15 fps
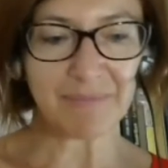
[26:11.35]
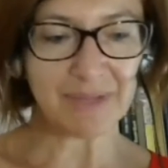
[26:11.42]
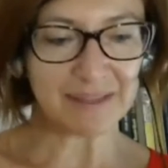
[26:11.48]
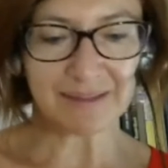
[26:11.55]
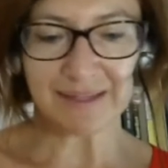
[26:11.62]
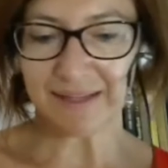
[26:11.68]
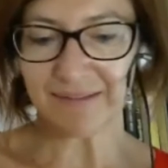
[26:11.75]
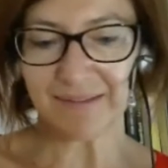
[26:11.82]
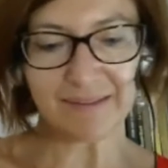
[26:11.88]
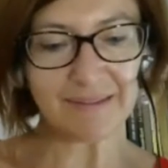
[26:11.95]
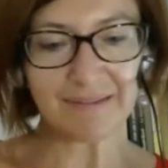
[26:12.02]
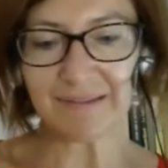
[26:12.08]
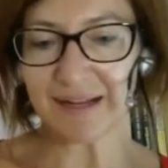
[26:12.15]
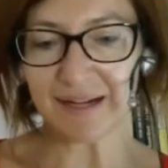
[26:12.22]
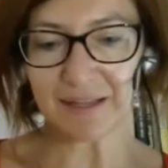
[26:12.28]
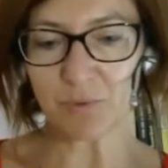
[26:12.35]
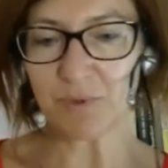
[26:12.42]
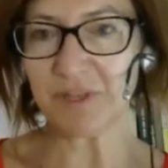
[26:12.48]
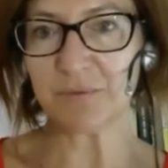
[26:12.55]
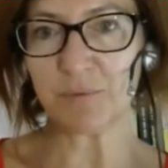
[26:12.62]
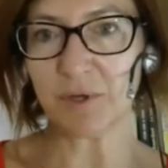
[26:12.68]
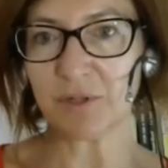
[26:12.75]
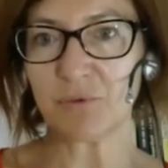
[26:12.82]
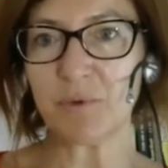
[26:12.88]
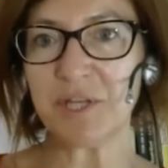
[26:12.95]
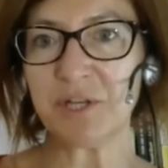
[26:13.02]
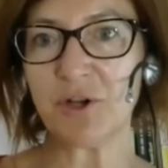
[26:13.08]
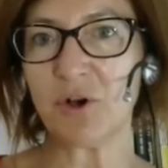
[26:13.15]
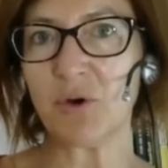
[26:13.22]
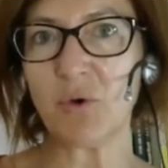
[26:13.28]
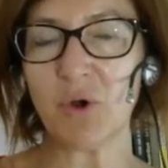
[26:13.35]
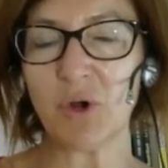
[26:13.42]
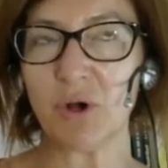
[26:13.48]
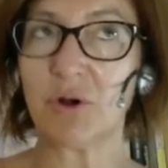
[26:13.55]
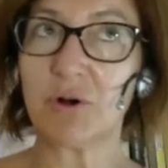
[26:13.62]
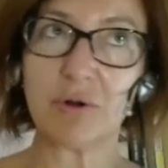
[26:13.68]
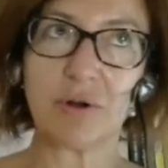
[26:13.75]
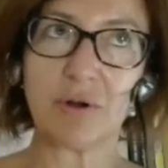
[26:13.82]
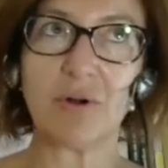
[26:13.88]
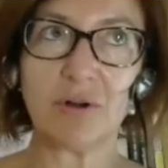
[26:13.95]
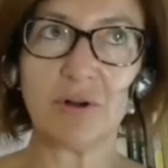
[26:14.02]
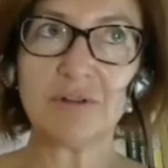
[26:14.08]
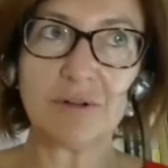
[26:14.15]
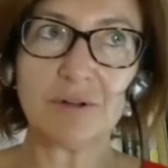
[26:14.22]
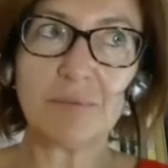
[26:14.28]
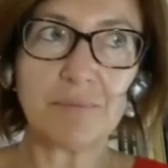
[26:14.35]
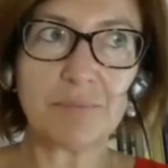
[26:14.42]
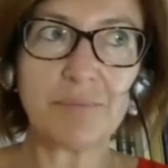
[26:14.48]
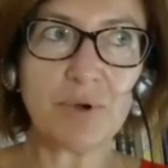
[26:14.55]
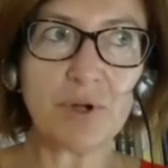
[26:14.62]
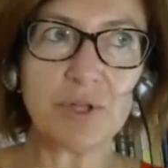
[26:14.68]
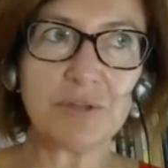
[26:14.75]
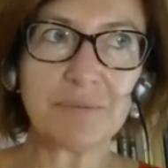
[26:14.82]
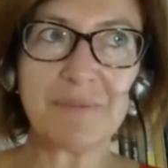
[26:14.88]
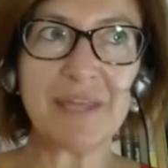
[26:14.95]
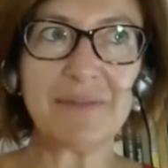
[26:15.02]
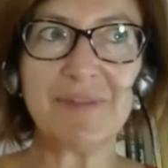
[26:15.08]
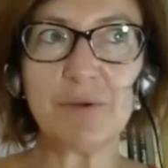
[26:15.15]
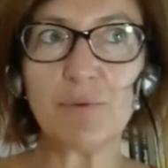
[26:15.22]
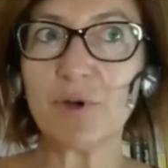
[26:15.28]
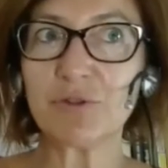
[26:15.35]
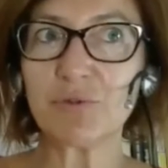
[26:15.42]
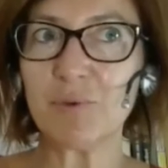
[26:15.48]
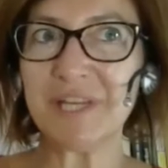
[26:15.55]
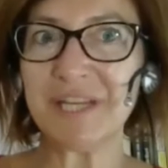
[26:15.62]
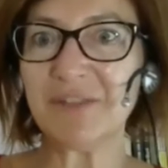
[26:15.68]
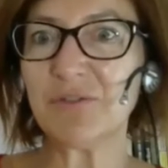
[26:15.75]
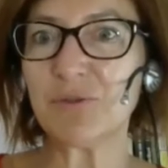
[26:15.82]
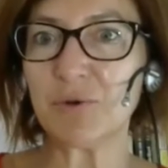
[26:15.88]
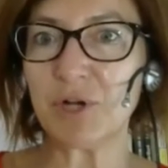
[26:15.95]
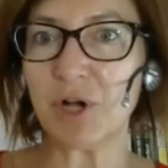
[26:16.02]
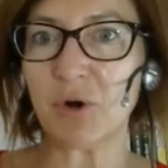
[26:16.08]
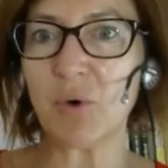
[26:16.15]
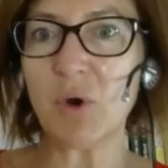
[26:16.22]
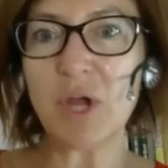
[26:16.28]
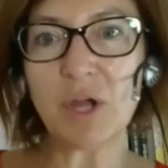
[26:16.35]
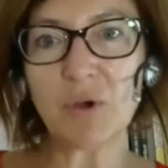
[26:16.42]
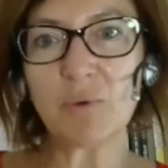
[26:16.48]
But let's start with what we know, or also point maybe what we need to know.